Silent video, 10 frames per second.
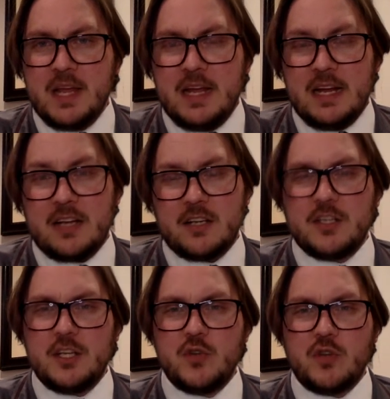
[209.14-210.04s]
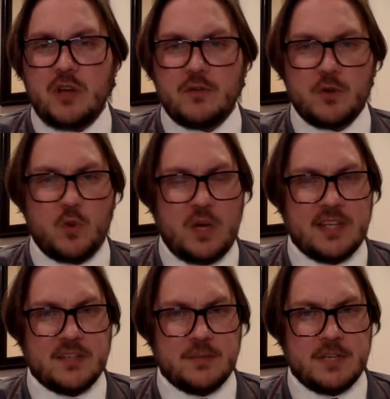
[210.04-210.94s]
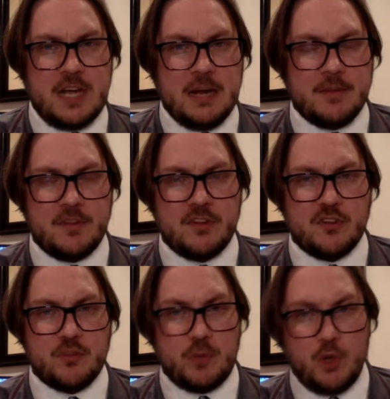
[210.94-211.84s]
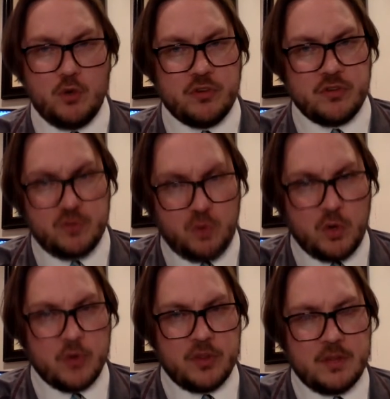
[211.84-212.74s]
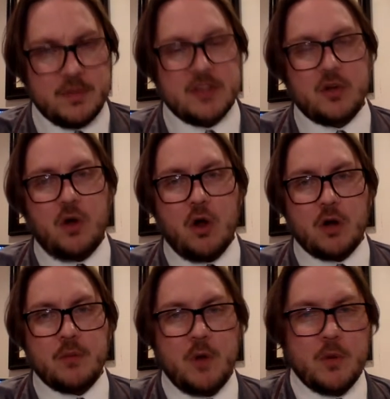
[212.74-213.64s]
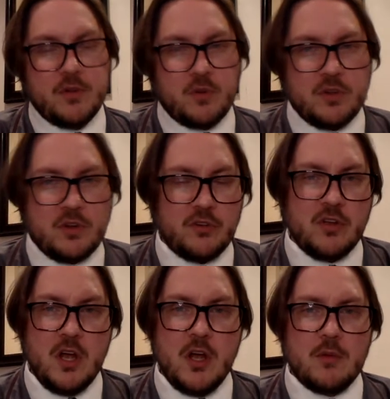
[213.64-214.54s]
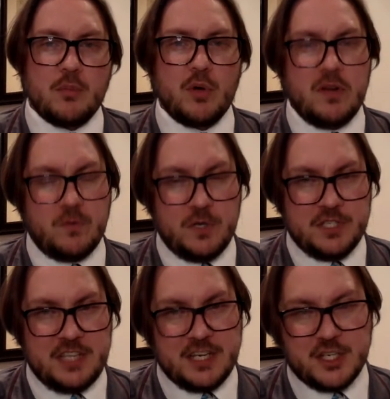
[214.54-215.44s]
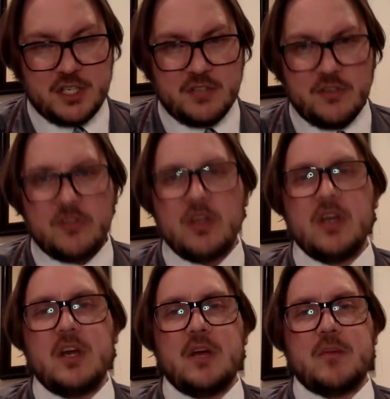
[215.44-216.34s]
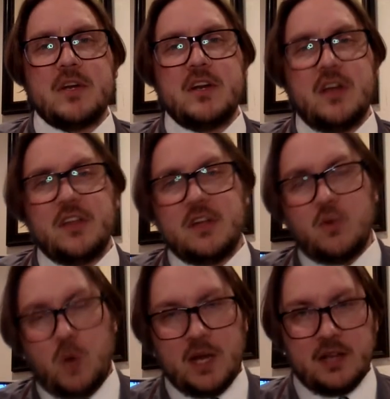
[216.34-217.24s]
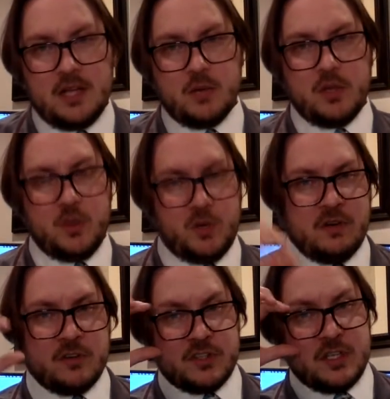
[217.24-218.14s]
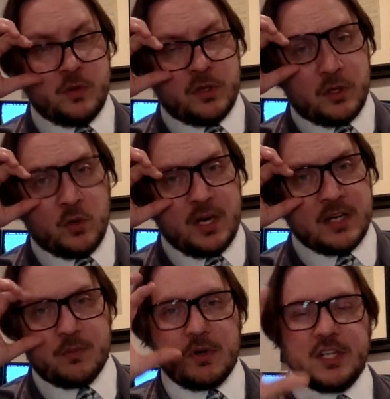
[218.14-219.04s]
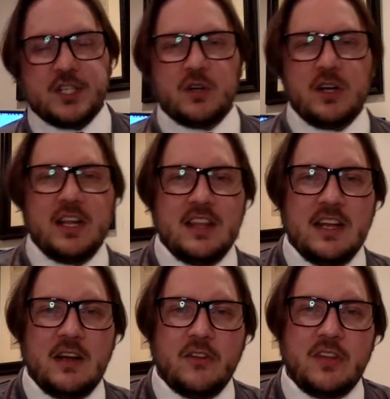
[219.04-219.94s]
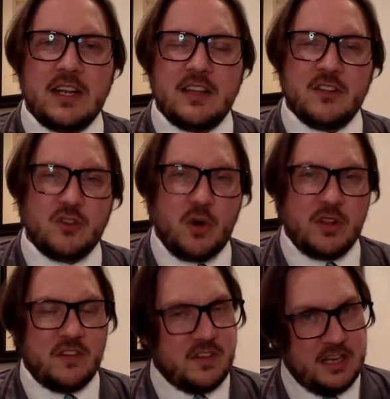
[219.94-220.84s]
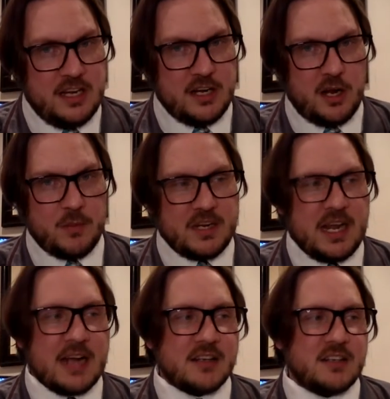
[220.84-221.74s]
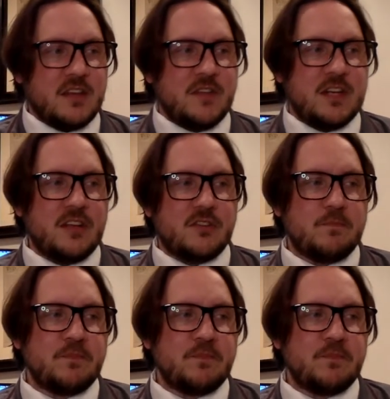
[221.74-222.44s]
And it continues on for quite some time, this explosive growth. I mean, there are moments where there's brief recessions, but nothing quite like what you would ever see with the Great Depression or anything else like this during these economic activities.